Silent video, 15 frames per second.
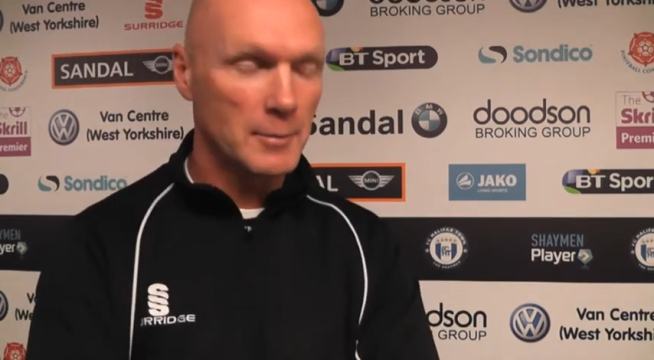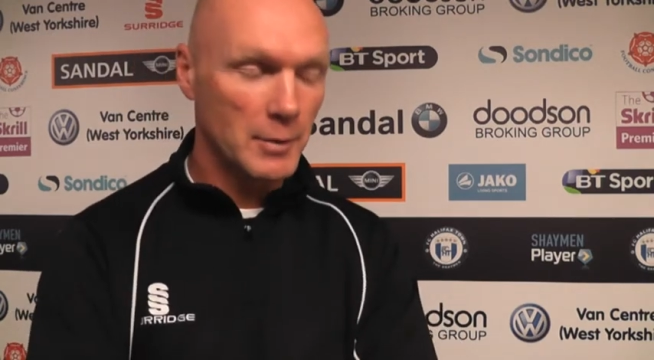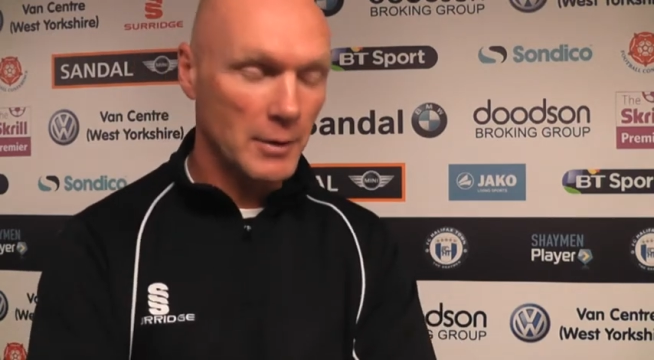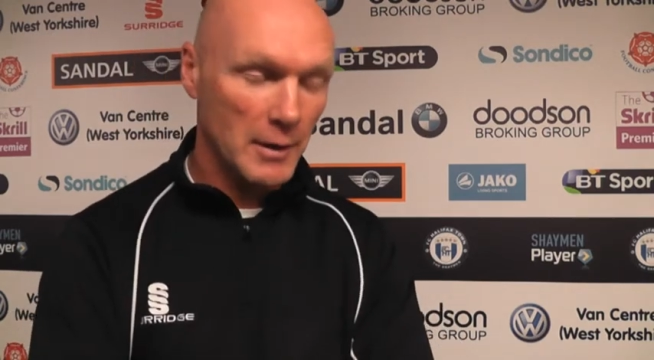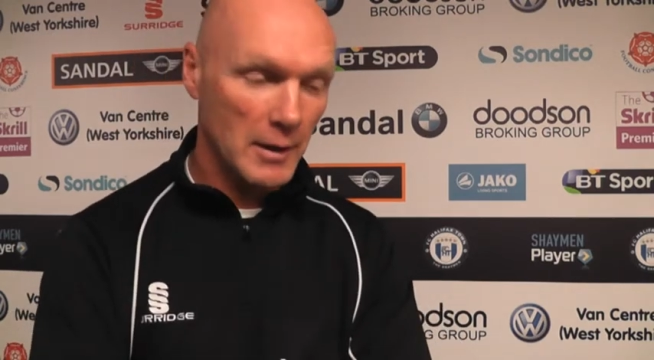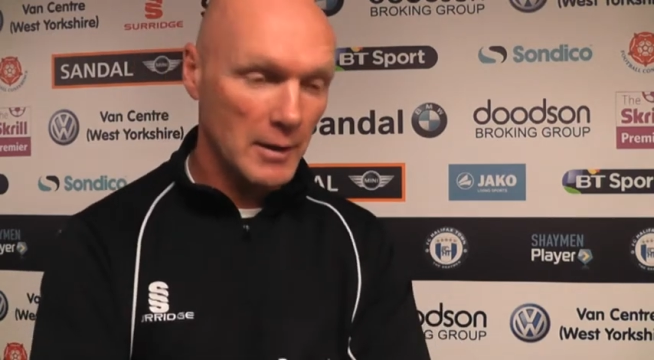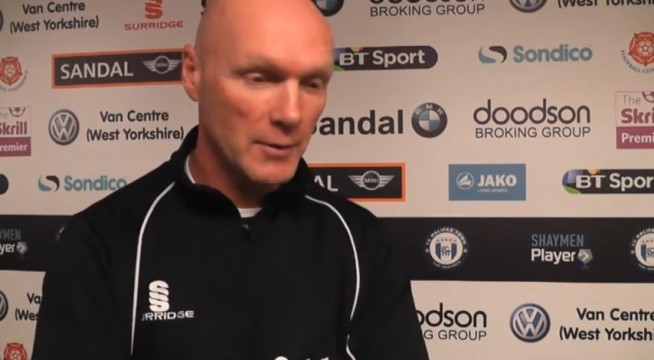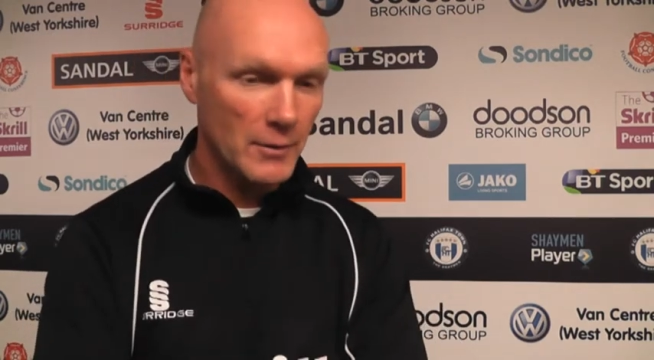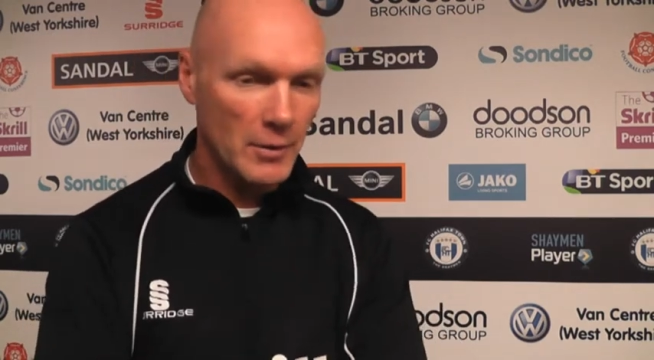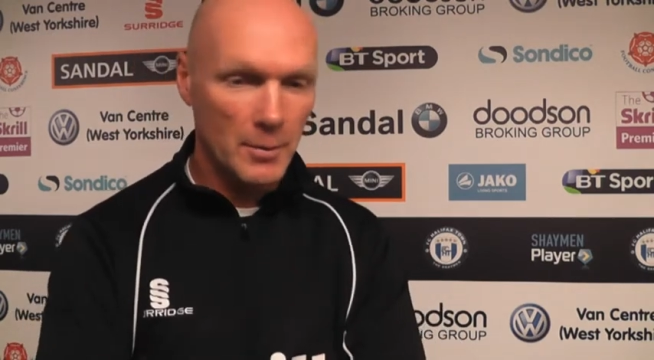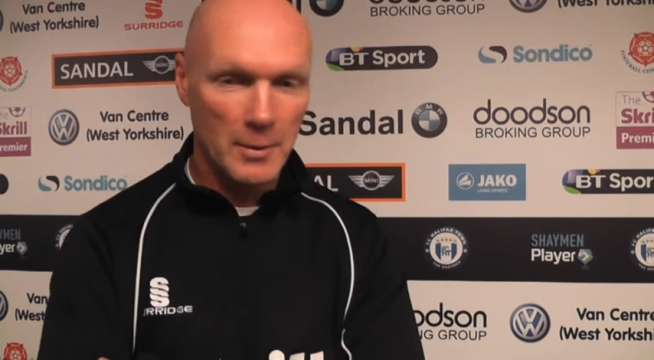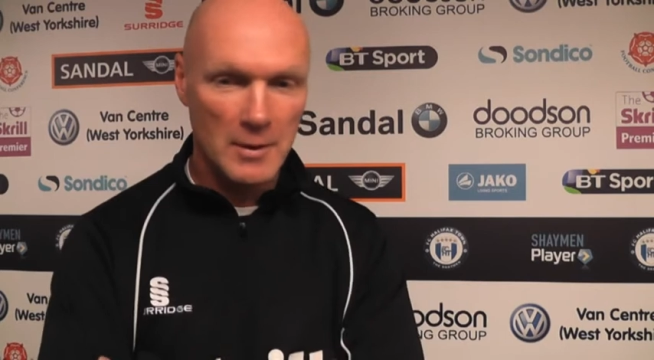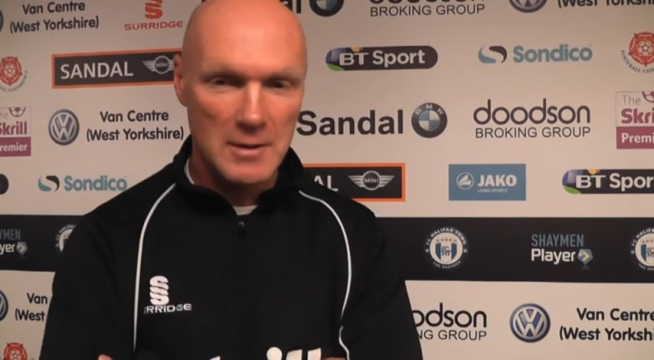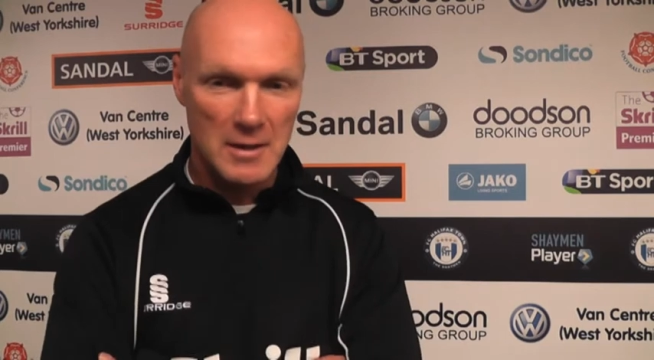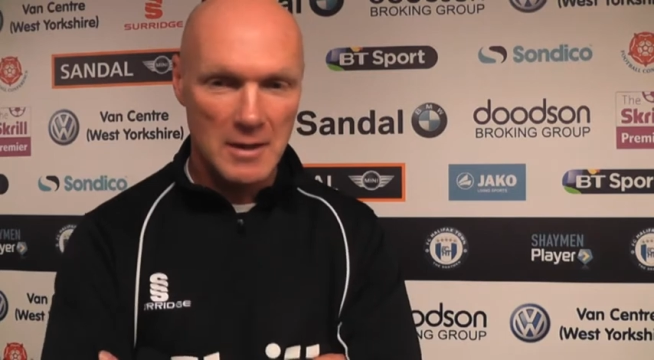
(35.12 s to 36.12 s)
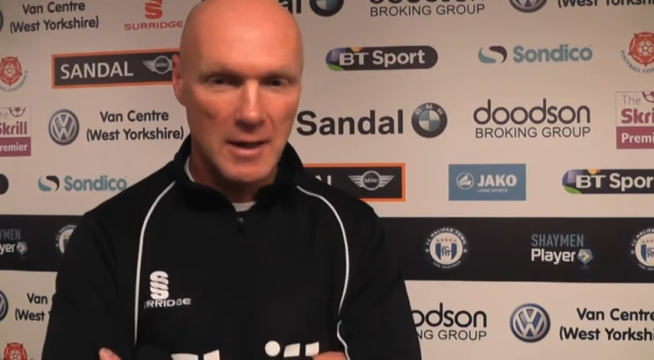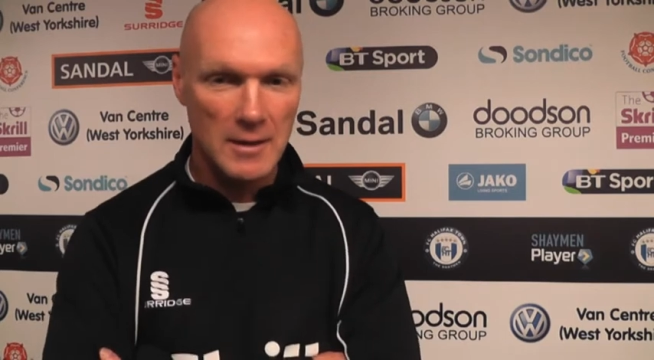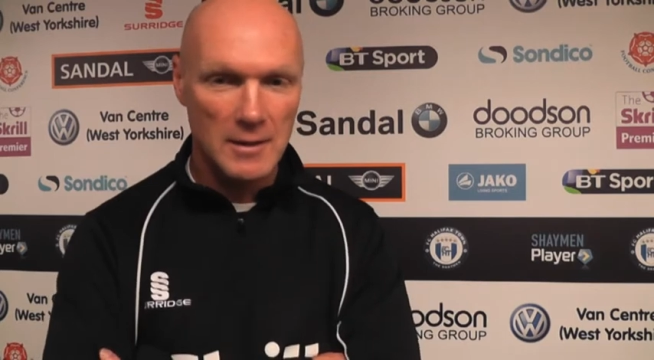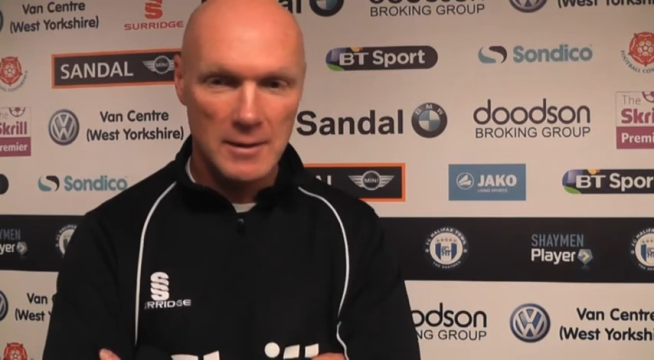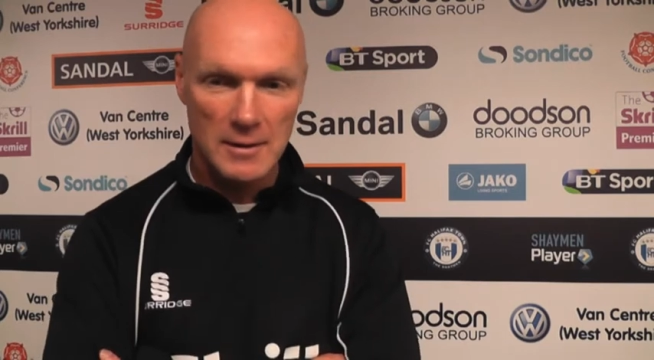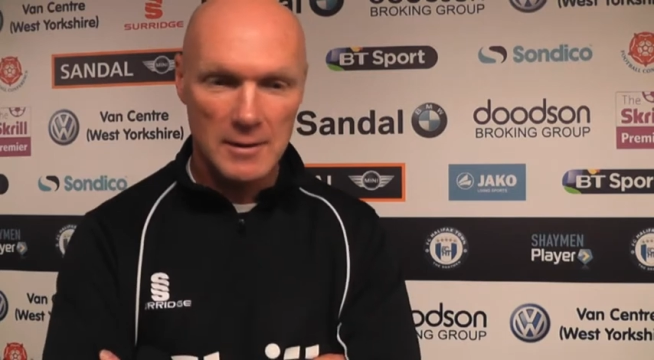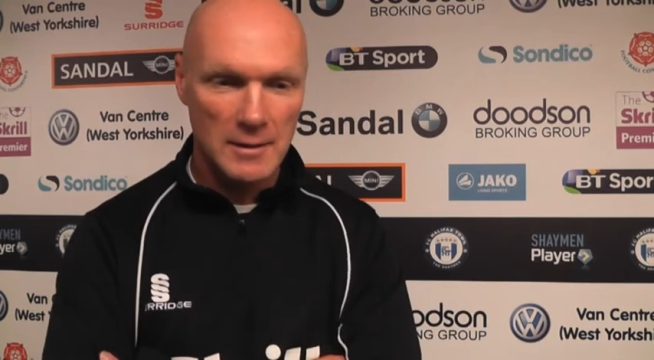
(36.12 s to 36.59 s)
but then they've come in
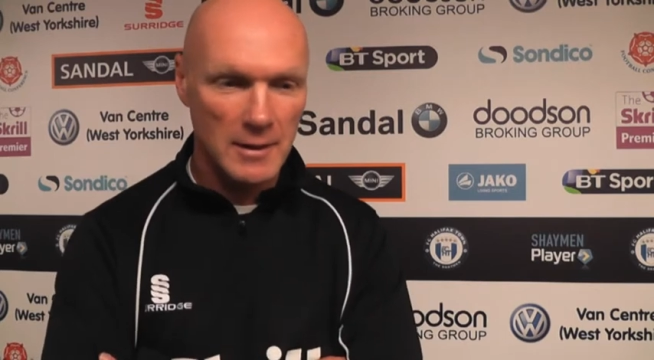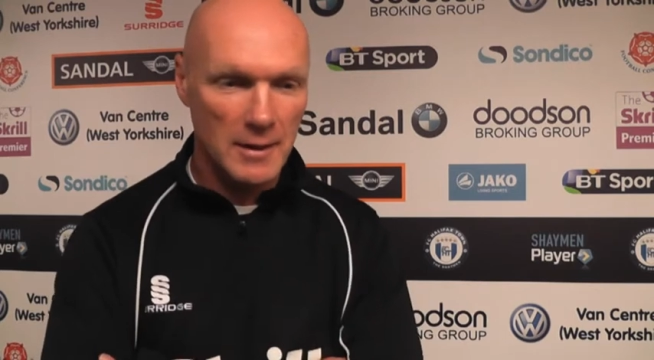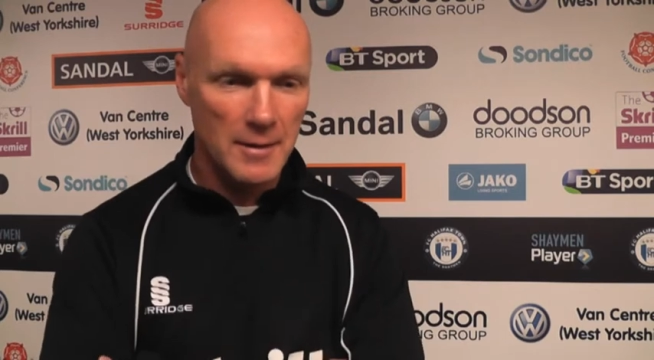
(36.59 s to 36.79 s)
tonight and